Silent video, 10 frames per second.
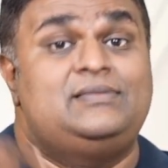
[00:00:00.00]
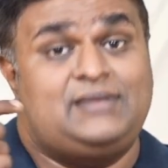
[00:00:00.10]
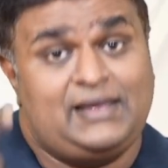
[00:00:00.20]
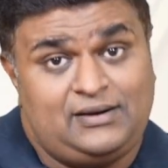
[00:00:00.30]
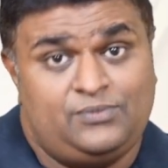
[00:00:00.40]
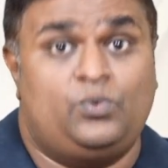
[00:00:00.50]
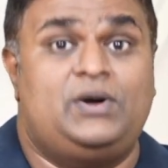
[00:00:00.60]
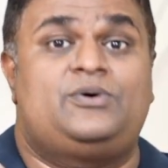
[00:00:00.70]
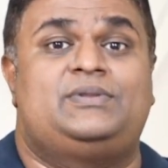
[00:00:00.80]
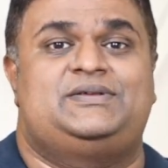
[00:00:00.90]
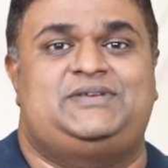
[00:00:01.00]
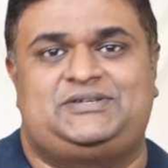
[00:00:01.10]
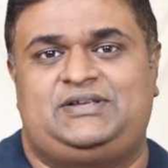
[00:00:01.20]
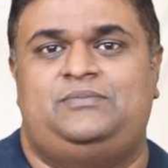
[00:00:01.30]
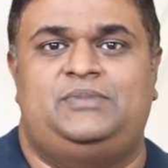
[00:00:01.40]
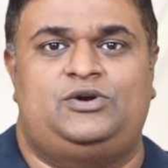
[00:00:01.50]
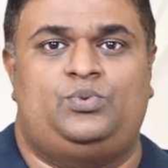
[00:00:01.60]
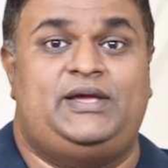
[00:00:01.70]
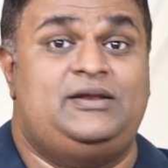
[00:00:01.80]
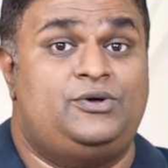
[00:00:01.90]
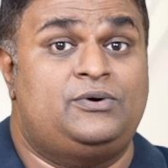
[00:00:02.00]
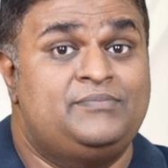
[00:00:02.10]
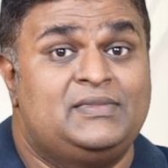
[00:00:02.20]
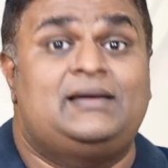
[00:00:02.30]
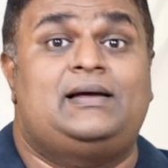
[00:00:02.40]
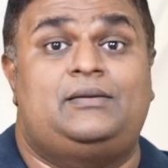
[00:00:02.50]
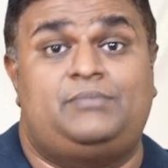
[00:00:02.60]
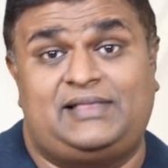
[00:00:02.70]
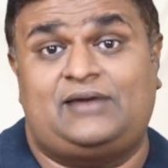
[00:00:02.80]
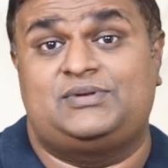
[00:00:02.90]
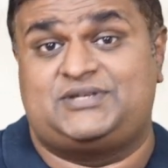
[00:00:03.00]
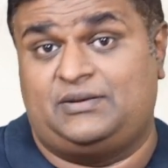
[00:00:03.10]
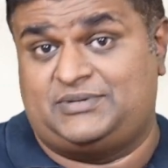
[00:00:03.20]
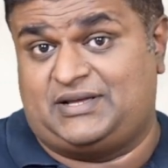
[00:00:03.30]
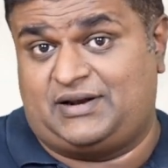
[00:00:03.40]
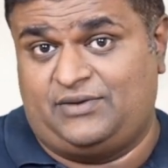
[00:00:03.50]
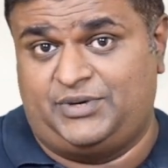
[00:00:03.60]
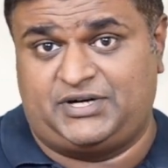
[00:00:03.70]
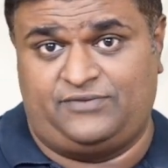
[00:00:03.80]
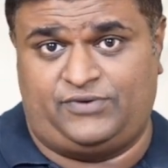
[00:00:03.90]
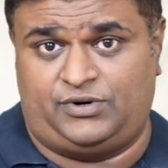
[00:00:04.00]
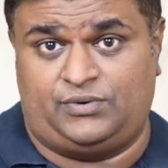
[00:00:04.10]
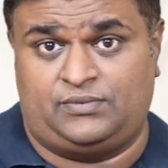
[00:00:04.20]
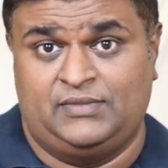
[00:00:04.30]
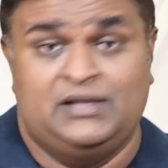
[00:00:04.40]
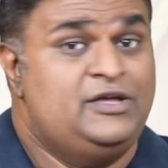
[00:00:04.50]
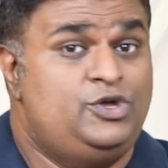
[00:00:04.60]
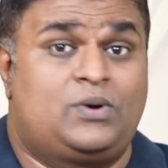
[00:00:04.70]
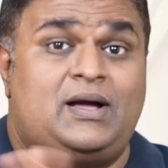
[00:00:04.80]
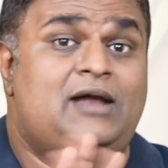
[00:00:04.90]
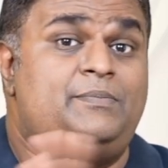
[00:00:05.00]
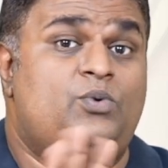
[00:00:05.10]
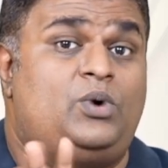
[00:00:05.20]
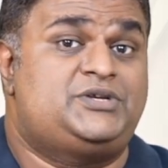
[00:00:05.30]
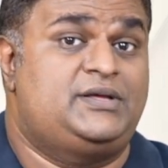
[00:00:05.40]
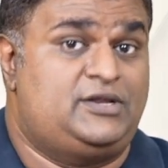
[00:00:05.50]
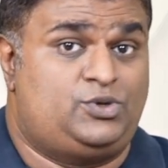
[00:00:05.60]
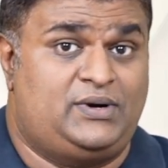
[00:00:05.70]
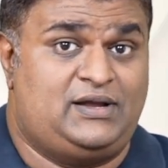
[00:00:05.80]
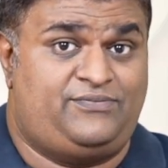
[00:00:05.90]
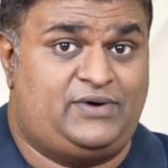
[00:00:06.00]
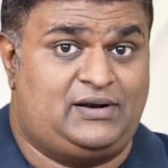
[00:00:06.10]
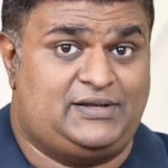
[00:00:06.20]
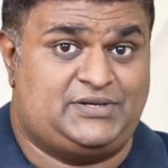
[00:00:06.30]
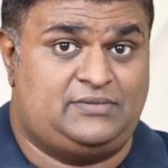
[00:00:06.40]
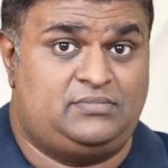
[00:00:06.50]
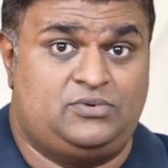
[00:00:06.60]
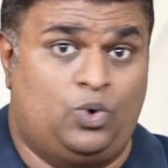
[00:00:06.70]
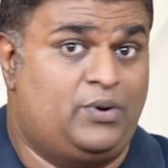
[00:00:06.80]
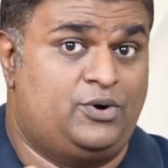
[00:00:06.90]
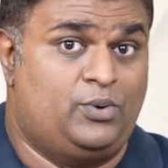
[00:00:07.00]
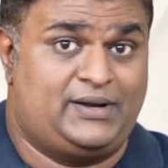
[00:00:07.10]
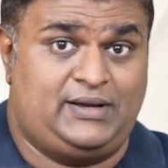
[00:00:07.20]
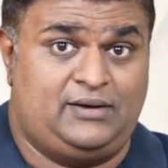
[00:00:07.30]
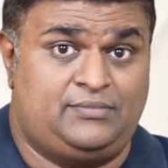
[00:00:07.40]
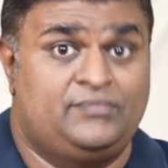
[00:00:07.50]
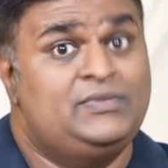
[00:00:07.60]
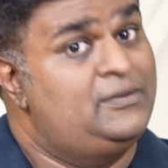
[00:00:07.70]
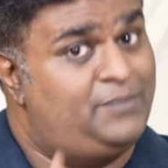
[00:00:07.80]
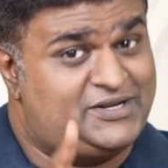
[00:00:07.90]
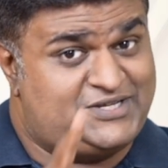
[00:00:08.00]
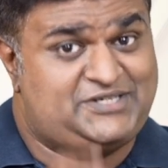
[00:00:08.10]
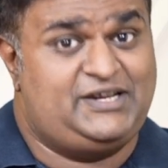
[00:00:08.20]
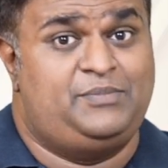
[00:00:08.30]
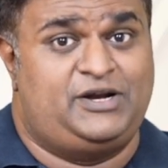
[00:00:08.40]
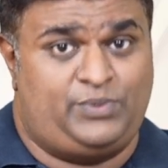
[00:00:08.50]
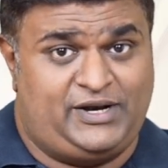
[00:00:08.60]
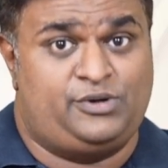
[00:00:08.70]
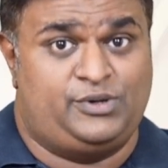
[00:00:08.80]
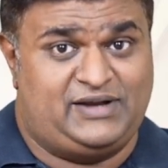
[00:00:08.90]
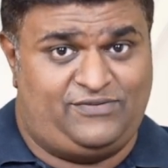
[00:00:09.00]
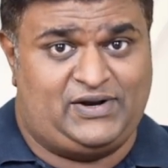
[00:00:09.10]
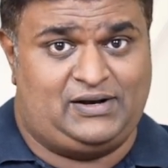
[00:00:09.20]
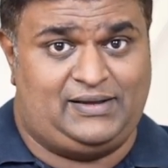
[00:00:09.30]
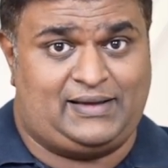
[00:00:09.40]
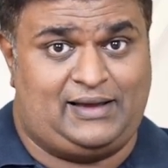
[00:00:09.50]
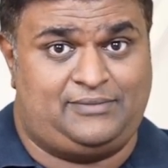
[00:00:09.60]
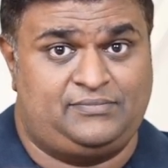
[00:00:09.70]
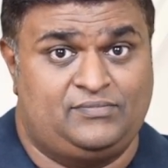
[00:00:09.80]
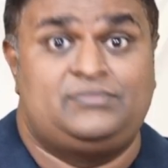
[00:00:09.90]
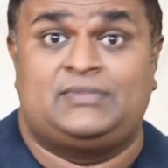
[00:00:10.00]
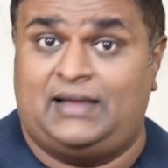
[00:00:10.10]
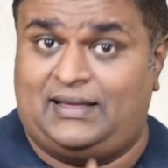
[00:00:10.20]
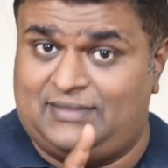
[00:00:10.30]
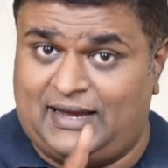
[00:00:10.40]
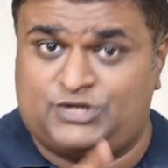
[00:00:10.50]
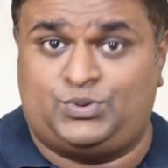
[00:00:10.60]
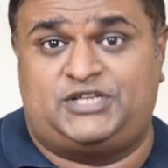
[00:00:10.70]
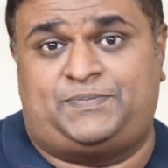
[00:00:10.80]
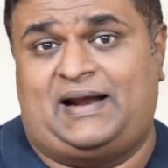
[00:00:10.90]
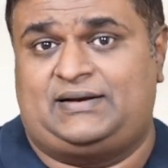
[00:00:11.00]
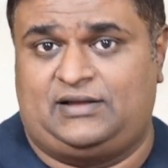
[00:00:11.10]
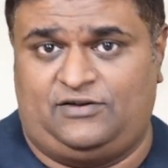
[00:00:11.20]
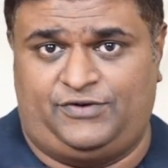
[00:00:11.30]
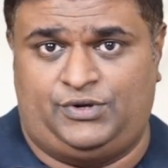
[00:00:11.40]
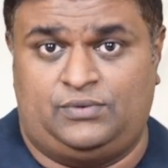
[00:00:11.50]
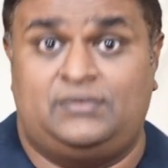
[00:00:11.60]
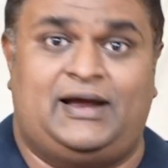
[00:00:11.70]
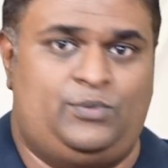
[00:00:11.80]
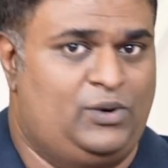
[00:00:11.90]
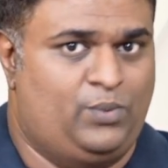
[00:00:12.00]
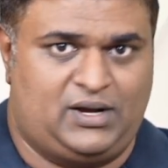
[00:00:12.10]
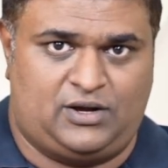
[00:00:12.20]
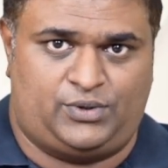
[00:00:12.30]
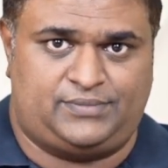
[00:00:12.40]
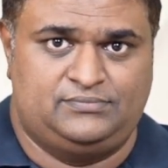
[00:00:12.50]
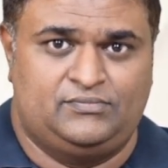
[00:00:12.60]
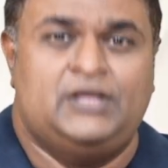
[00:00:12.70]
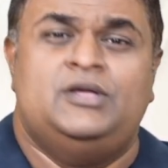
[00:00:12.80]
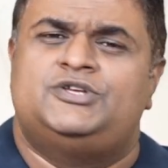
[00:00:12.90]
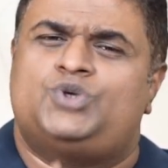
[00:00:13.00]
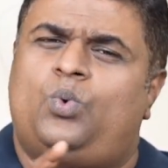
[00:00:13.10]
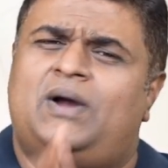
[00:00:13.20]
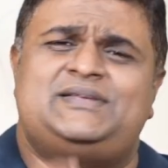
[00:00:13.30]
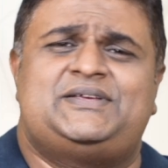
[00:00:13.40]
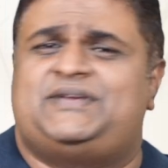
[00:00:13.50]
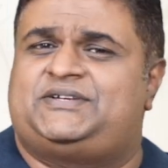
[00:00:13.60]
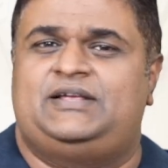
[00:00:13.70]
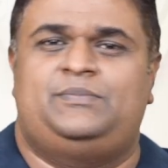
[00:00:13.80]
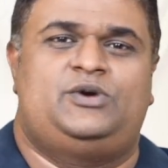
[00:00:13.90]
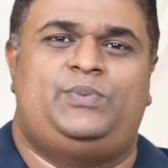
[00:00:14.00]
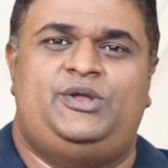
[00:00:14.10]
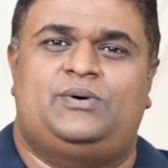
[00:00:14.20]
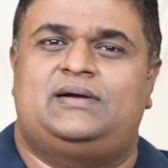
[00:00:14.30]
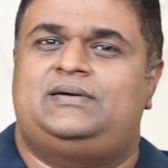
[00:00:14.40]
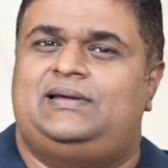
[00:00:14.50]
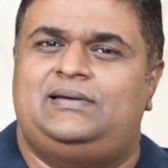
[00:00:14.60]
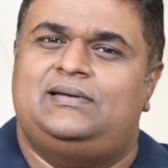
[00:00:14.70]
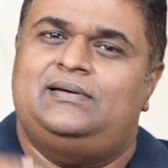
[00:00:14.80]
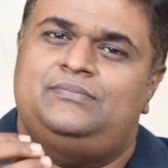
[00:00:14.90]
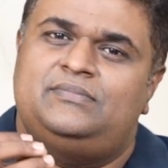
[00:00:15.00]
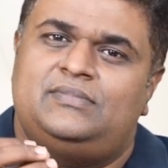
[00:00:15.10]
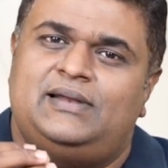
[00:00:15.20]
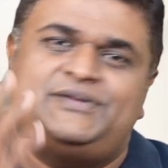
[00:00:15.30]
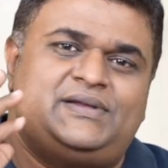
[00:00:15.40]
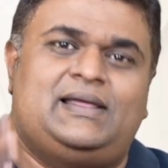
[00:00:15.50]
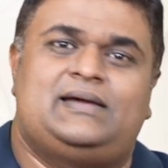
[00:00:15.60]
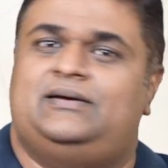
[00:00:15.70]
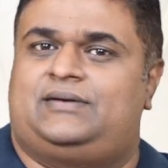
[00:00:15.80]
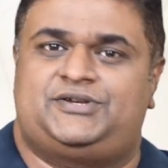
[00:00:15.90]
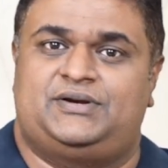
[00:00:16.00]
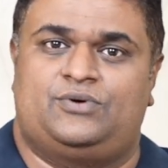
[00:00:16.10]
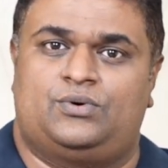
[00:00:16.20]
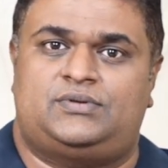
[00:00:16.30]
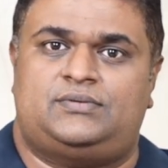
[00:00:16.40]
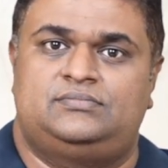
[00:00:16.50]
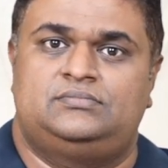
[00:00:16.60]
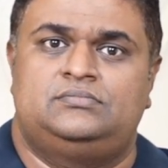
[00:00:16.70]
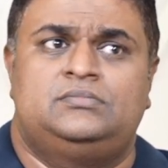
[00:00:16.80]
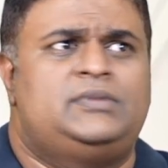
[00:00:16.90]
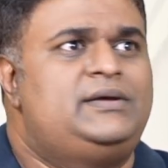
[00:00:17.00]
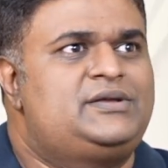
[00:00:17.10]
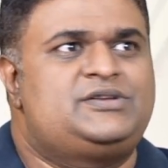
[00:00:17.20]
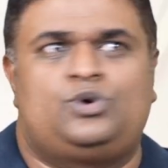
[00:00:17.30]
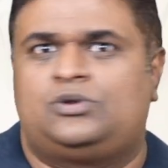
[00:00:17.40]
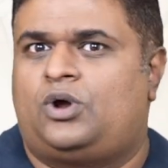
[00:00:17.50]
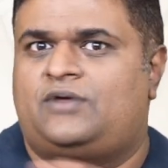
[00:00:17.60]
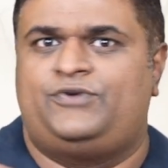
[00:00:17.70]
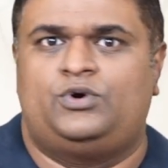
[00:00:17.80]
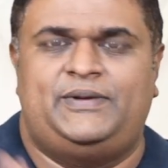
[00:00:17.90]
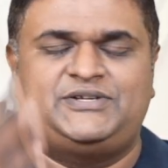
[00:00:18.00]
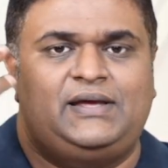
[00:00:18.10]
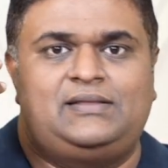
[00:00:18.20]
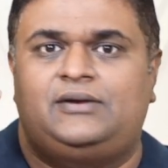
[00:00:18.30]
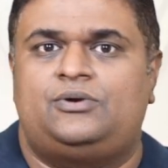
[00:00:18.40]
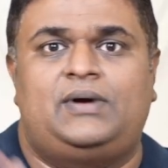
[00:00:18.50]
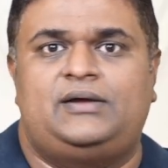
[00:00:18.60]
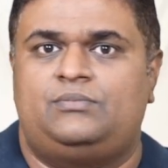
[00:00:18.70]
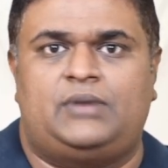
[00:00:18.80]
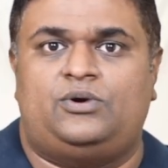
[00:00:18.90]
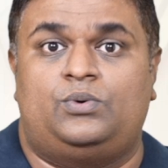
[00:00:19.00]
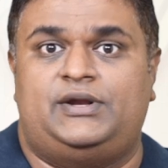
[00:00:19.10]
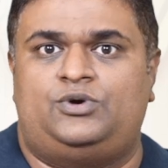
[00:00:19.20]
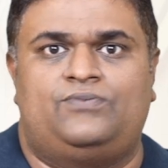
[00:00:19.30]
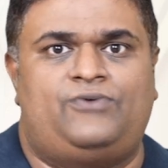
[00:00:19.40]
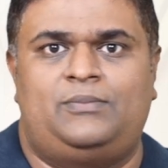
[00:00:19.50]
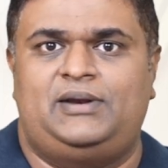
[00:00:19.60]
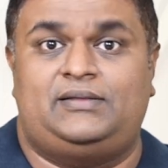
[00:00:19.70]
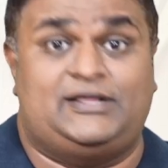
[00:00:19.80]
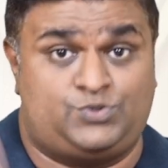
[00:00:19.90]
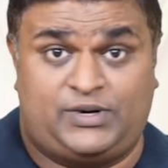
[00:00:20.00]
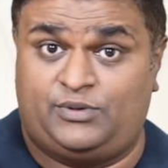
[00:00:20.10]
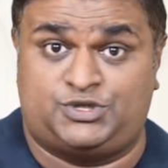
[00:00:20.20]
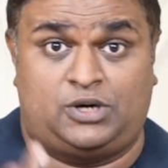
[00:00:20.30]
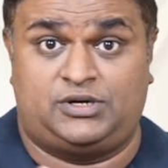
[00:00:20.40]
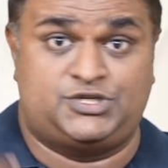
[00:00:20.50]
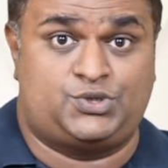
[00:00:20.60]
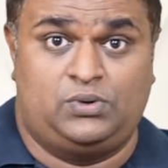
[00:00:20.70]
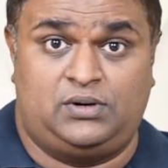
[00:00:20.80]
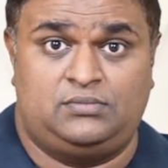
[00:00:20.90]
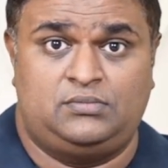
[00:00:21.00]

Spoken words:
Then work on the 16-minute video. That will serve as a revision for you. You can't be watching the 2.5 hour lesson over and over again, but a 16-minute video, you definitely can. And that is what is practical for you and will work out. So what does a 16-minute video contain in a lesson like interest in growth? Interest in growth, a lot of you would be saying that, you know, I know only two formulae. That's what I was taught in school.